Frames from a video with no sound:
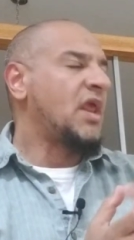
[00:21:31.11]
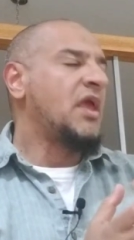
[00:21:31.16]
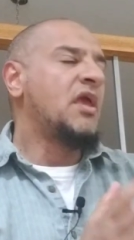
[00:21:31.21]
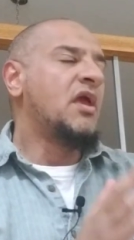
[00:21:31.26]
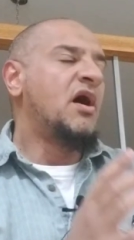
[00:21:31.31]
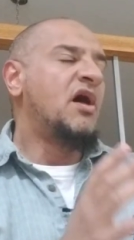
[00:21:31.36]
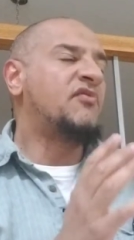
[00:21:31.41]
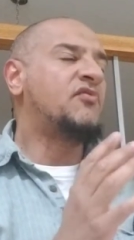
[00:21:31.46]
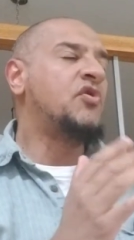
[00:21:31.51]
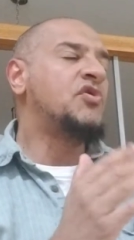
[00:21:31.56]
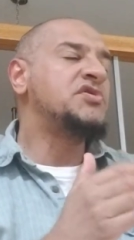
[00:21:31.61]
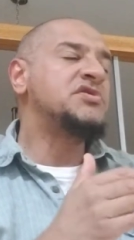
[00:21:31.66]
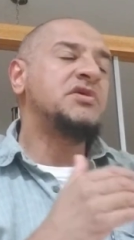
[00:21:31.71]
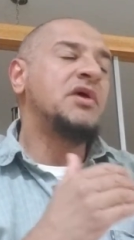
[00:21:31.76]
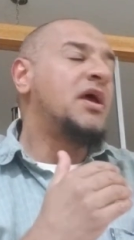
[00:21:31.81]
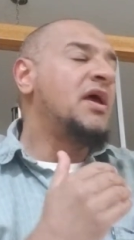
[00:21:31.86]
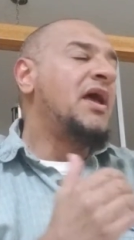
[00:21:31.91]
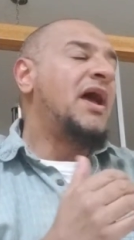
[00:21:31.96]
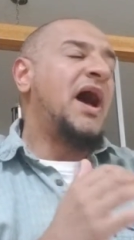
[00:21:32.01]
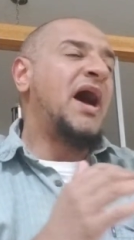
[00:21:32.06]
of course,
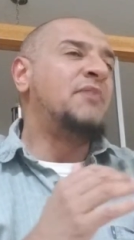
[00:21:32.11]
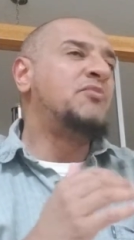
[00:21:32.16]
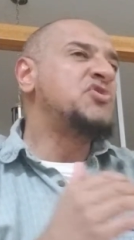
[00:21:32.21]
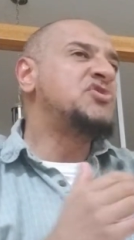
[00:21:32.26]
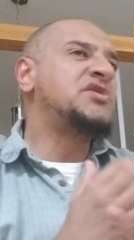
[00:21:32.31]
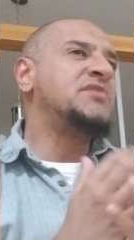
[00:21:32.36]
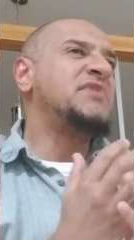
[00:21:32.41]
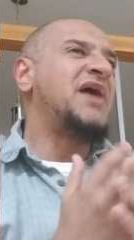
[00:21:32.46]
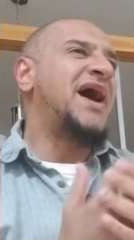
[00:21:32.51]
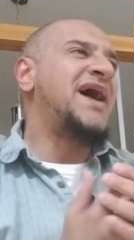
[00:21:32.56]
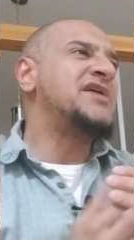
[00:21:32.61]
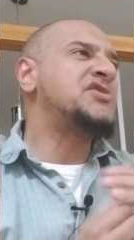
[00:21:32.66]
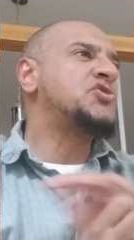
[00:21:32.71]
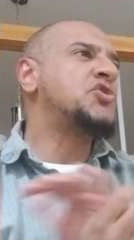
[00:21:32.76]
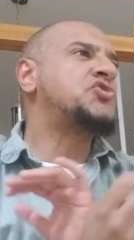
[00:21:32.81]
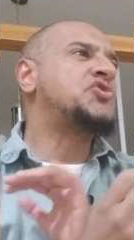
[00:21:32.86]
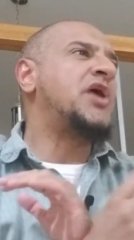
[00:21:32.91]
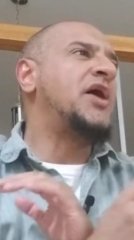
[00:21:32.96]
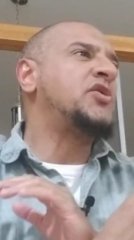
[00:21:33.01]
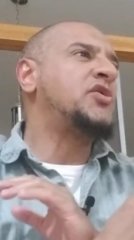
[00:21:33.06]
a Muslim has to
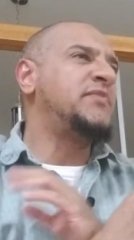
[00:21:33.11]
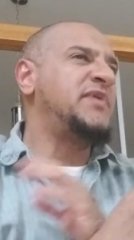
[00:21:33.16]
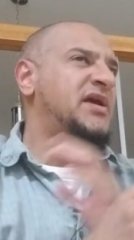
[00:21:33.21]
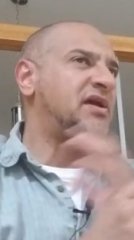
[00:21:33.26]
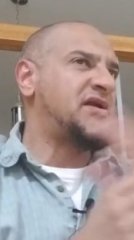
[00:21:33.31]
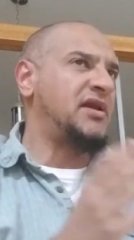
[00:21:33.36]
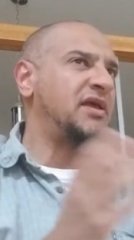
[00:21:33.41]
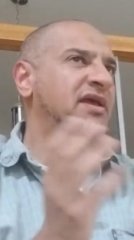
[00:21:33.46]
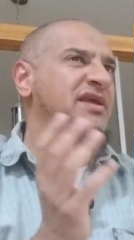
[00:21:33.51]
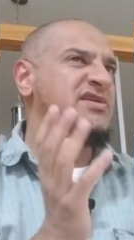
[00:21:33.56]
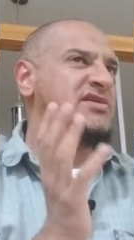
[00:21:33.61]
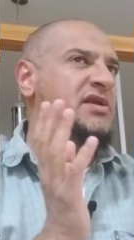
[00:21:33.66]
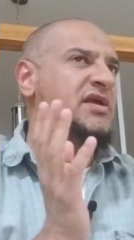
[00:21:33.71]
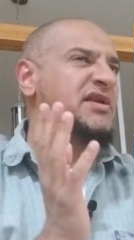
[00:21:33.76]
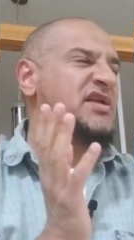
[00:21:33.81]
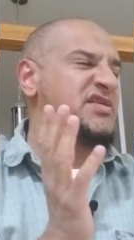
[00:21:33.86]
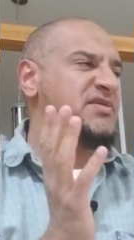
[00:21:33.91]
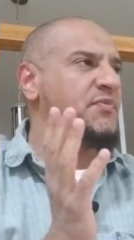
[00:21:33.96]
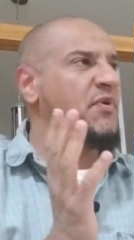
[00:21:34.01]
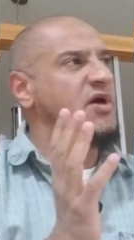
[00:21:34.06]
try to be as clean
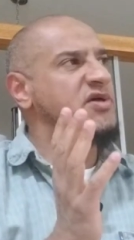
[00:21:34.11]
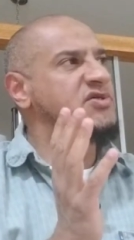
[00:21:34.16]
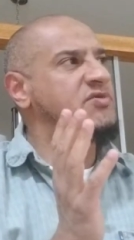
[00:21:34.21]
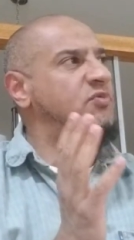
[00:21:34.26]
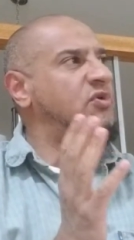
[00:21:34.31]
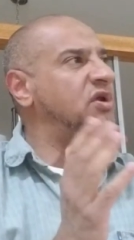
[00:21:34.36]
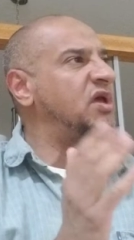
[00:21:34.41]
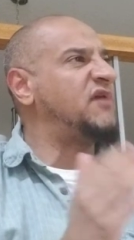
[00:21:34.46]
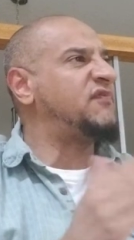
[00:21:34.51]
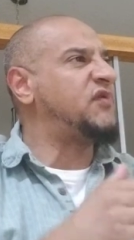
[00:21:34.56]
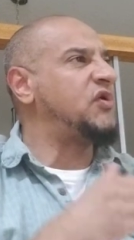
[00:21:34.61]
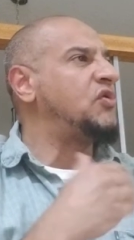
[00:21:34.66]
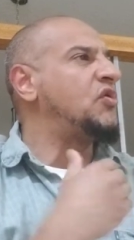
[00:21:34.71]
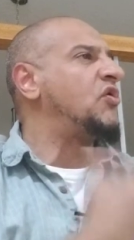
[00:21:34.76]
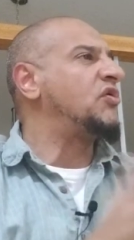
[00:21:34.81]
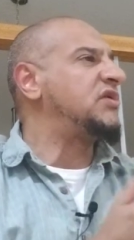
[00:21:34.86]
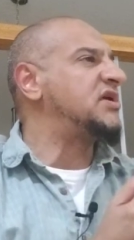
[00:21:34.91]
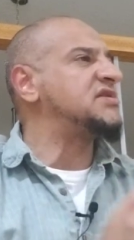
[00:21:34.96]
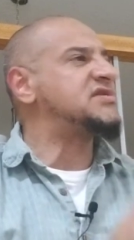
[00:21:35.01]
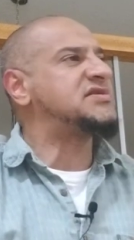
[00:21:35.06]
as possible. If you
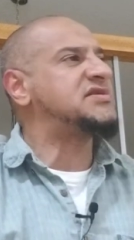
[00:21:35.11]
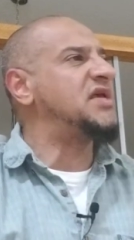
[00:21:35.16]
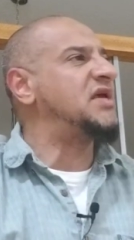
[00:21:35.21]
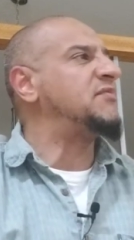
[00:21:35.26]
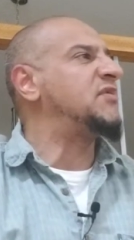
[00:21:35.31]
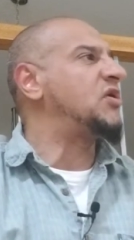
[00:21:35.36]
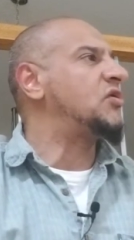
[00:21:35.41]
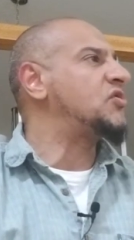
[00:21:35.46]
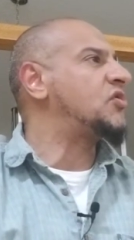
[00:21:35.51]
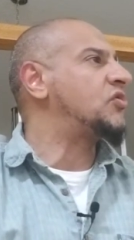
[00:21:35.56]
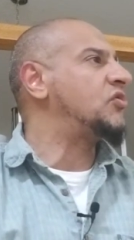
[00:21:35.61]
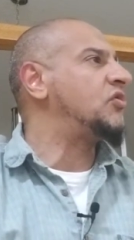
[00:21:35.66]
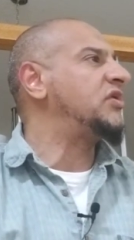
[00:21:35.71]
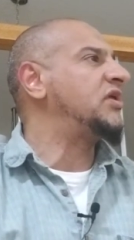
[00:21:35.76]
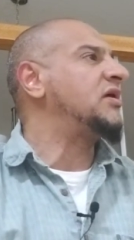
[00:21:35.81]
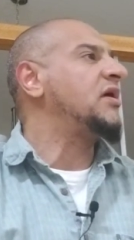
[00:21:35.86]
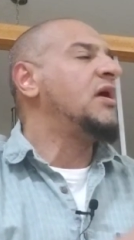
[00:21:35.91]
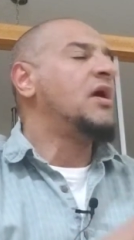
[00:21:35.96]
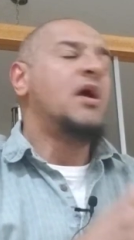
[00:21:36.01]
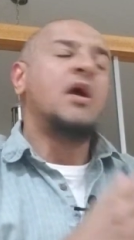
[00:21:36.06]
know there's semen on your
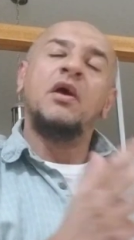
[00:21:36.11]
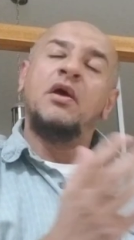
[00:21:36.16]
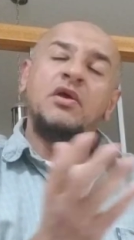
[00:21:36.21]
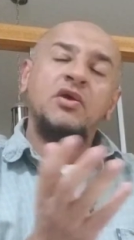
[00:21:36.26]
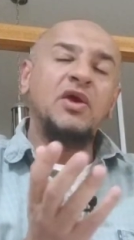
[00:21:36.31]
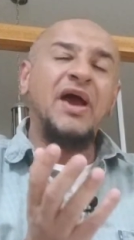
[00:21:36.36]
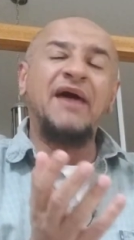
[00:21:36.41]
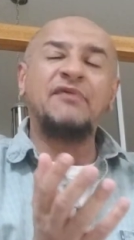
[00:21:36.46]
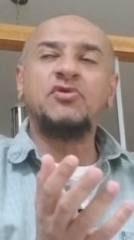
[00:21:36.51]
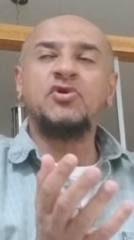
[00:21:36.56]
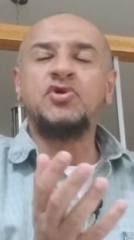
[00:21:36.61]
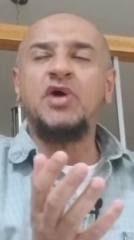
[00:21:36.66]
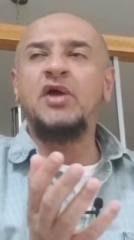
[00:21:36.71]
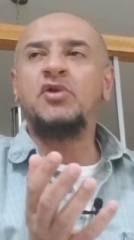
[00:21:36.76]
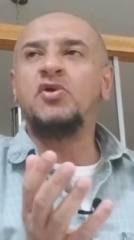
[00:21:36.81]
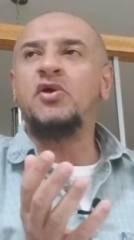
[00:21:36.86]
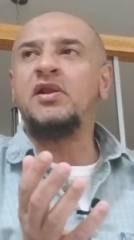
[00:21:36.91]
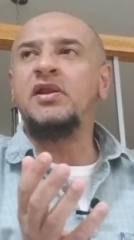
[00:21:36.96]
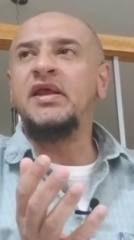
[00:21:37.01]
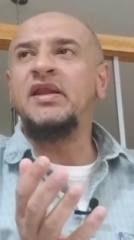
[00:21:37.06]
clothing, you have to try
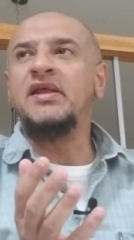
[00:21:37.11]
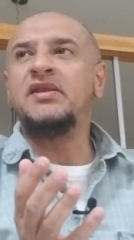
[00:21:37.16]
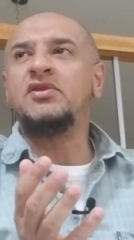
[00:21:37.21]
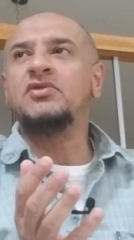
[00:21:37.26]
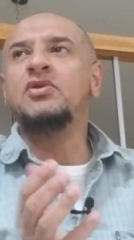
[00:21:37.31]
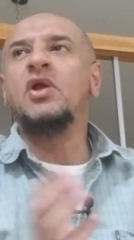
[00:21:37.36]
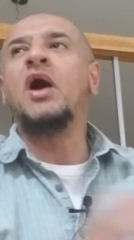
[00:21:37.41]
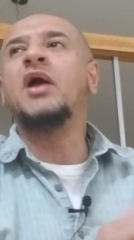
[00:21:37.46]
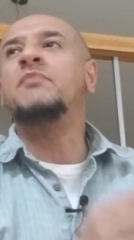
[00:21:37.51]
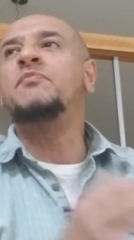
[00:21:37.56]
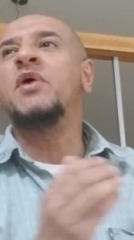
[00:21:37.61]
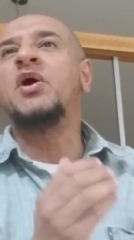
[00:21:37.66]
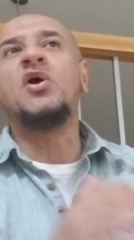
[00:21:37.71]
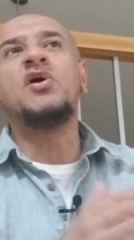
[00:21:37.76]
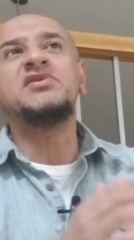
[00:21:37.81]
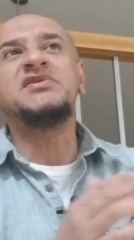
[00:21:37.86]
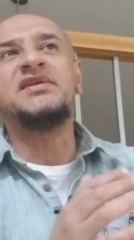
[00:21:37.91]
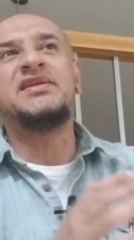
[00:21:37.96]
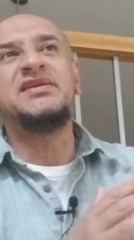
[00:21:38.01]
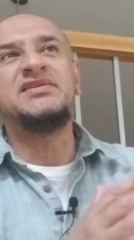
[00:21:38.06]
to clean it, not
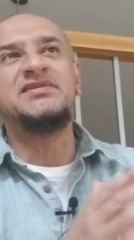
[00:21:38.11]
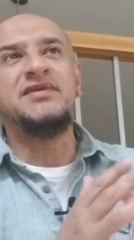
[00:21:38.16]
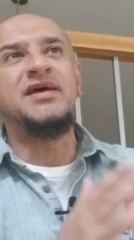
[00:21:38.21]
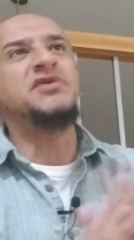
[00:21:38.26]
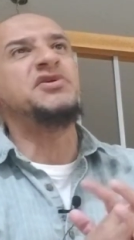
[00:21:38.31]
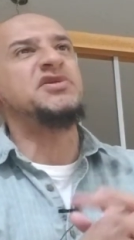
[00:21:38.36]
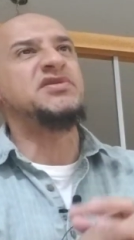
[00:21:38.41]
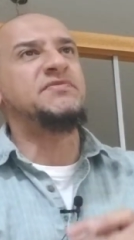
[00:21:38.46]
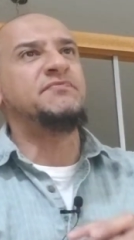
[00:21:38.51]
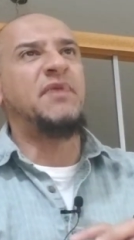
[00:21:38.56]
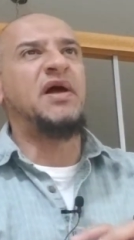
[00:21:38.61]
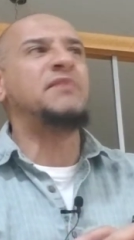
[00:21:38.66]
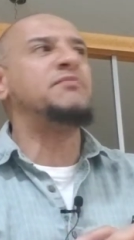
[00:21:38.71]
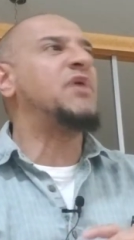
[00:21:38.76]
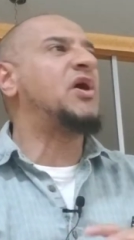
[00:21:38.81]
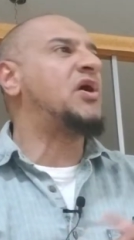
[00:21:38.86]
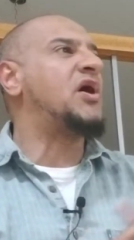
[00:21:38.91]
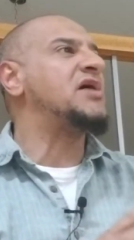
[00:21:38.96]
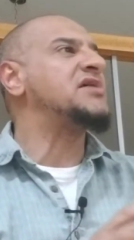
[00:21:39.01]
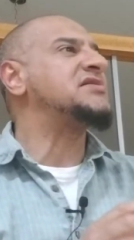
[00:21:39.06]
because it is najis, but
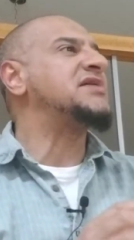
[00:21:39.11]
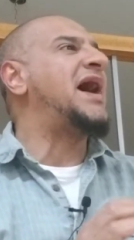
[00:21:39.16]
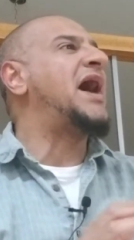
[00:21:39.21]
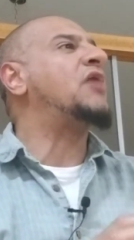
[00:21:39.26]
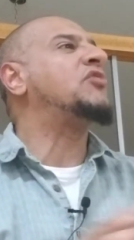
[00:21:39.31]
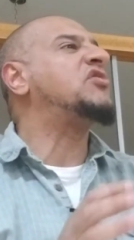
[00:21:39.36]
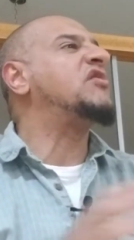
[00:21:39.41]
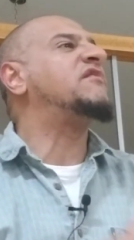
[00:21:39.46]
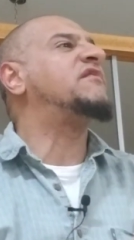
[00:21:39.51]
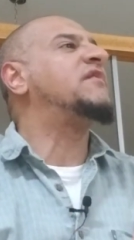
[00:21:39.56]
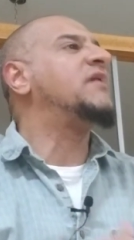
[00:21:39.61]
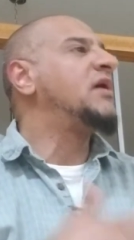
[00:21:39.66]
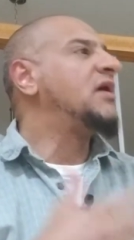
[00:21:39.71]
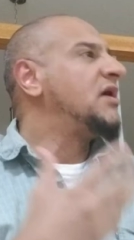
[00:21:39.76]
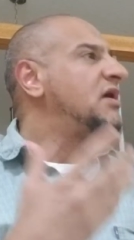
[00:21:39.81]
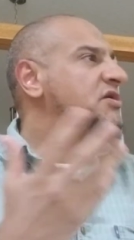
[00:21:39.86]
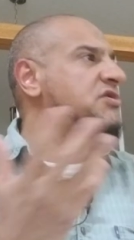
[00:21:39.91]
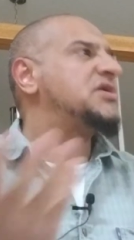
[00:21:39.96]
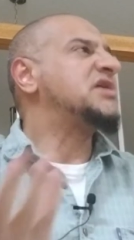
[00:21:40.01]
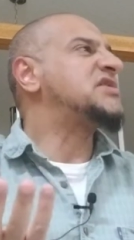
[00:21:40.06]
because out of
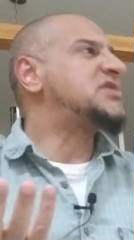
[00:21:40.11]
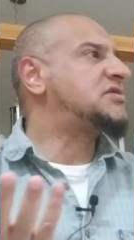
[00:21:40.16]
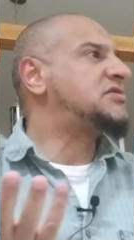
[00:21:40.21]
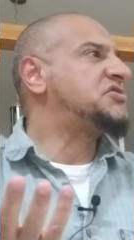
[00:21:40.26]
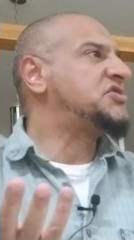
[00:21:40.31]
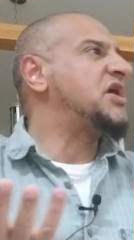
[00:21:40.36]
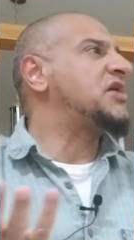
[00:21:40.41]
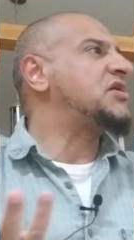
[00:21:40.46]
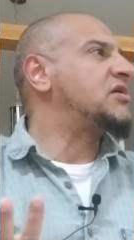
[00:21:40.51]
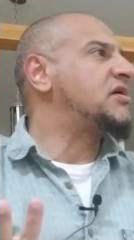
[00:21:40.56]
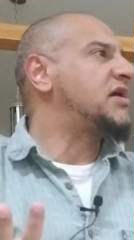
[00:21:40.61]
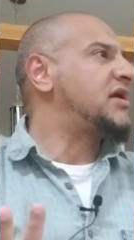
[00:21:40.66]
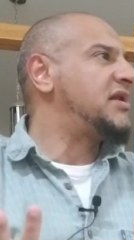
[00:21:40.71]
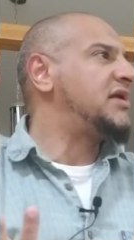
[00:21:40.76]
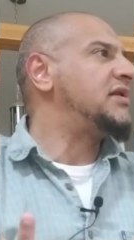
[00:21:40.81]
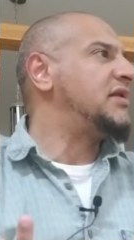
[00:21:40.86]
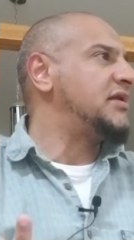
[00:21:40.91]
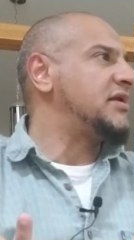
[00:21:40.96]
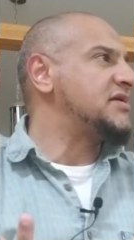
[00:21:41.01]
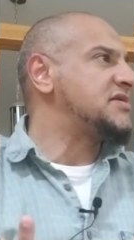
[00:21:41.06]
just general
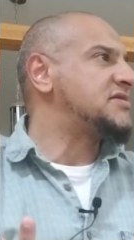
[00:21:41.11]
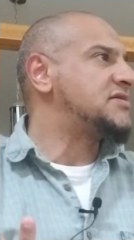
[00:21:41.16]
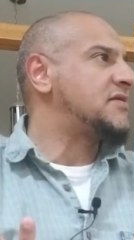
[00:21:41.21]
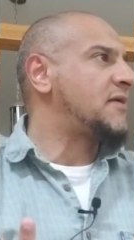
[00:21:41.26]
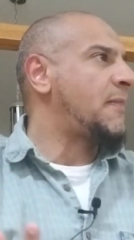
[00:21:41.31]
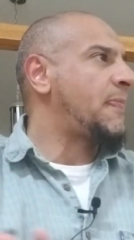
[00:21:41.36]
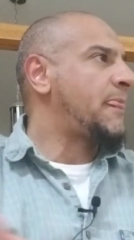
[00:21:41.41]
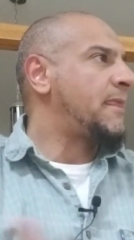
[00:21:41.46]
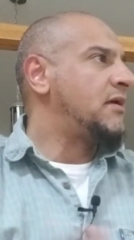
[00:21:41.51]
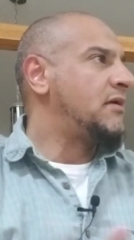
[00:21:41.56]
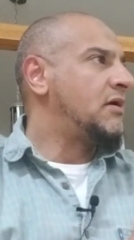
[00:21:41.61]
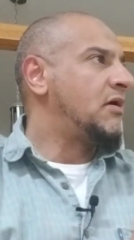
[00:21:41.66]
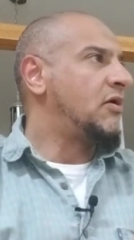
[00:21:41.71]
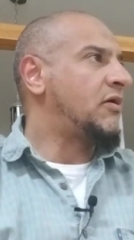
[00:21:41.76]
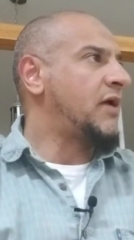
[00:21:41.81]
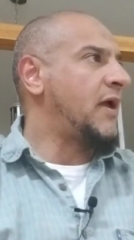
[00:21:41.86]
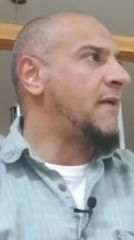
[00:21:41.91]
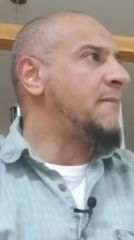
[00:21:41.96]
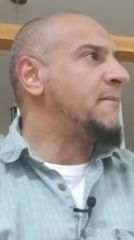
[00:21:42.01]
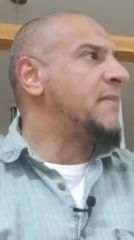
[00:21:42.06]
cleanliness.
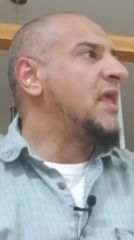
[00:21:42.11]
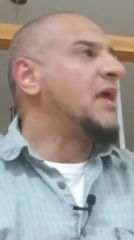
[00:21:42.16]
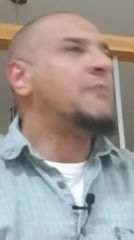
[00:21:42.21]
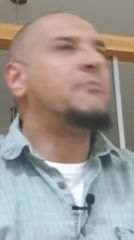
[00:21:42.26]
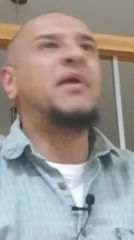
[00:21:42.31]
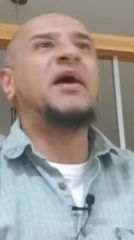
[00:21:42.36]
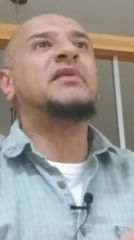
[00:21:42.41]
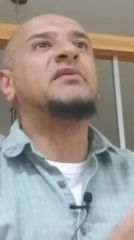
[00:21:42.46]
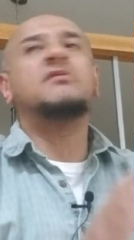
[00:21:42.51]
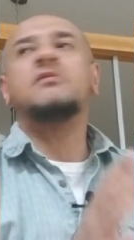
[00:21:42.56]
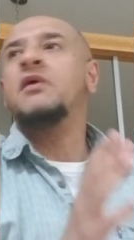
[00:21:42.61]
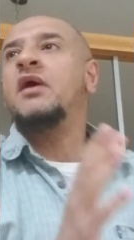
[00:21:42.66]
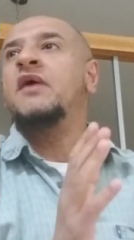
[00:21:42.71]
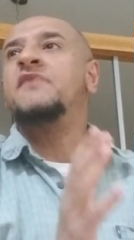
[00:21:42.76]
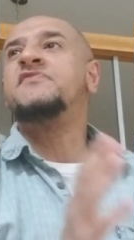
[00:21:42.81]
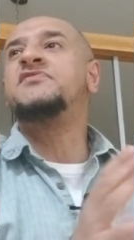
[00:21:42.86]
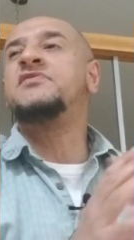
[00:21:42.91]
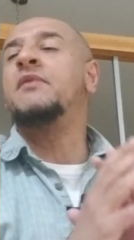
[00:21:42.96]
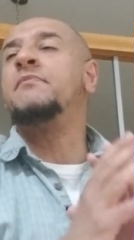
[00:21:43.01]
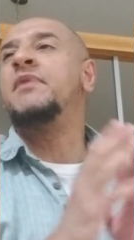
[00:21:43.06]
Okay? But
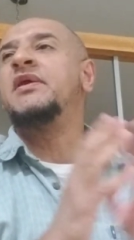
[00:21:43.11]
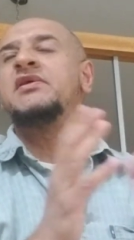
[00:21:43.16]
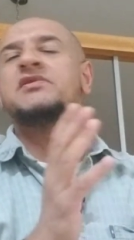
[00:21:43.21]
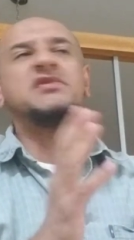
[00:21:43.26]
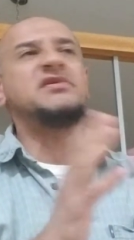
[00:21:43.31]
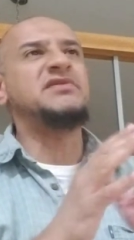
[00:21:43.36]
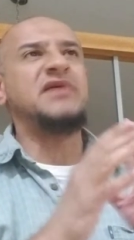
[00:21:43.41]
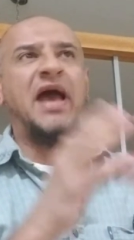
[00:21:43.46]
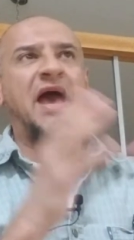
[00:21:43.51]
if somebody just